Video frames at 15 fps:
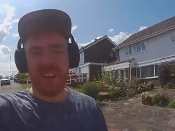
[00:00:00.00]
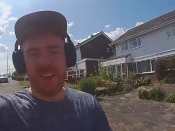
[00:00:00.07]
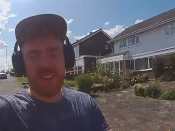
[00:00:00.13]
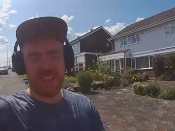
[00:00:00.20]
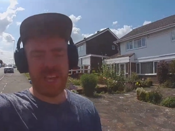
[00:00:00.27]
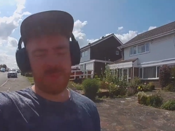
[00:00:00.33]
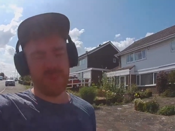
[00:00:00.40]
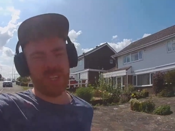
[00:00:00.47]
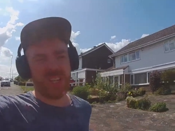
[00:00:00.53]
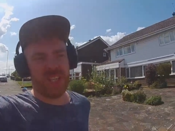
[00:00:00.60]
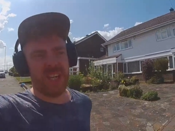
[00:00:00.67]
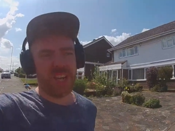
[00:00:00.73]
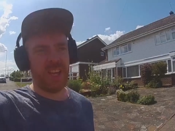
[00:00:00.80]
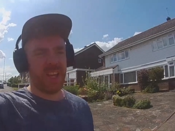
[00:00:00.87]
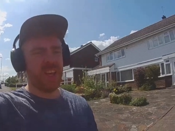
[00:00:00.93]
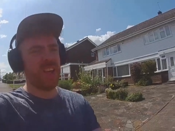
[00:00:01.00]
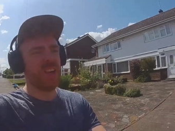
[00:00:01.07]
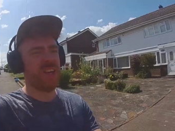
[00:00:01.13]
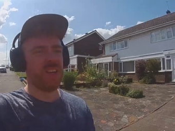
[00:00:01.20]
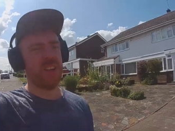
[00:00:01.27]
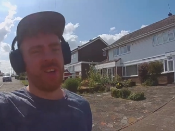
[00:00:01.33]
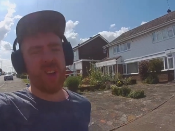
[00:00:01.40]
Same as yesterday,
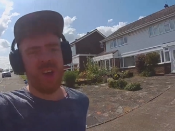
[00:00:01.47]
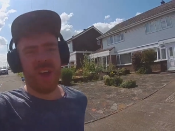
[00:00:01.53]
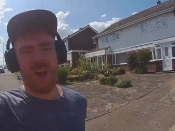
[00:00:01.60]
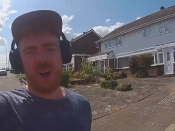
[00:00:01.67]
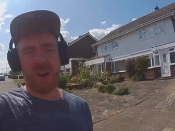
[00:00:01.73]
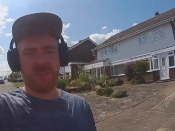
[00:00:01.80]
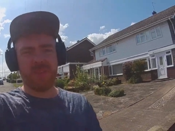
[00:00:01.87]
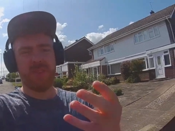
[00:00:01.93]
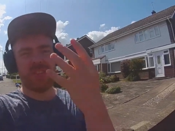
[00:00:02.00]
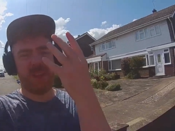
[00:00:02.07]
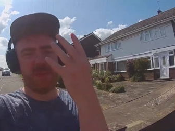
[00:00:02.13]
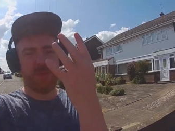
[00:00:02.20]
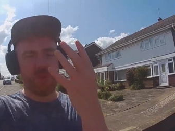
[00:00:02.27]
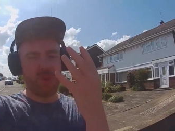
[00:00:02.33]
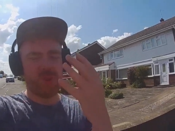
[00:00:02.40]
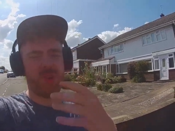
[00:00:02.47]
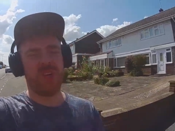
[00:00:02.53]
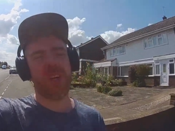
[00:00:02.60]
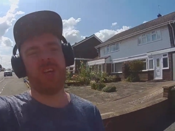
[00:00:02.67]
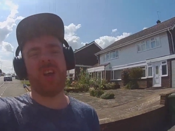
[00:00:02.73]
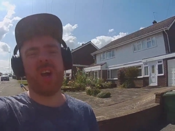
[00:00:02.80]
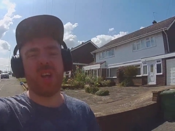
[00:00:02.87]
after set 4
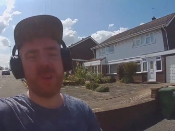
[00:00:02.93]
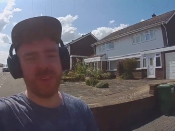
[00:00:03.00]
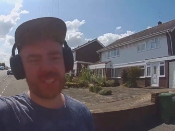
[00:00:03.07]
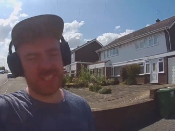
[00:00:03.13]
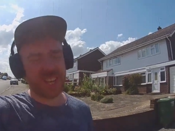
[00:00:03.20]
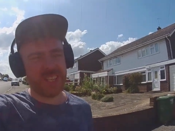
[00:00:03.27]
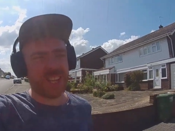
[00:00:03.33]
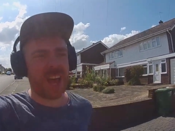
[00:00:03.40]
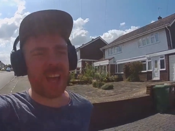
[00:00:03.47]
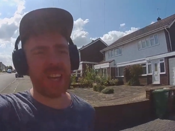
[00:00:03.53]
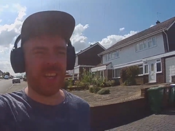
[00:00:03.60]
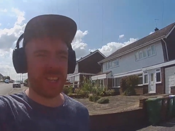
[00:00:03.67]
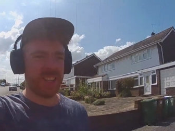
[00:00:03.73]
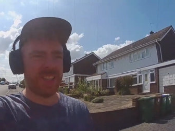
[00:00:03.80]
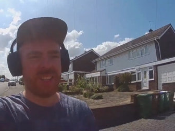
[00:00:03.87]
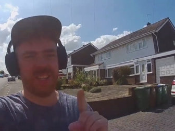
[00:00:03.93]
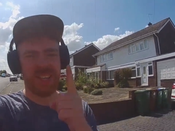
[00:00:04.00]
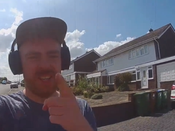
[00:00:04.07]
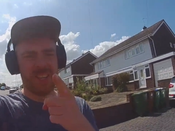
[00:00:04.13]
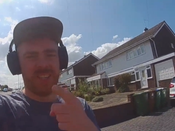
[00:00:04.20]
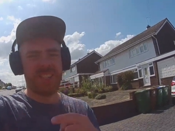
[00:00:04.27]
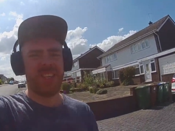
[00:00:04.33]
and after set 8.
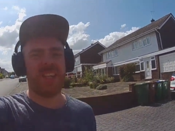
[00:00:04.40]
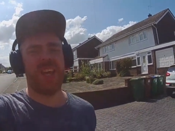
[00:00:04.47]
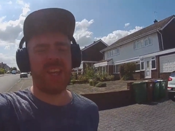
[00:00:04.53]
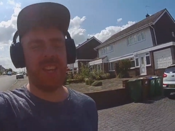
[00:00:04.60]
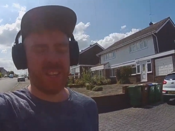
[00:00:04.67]
See you then.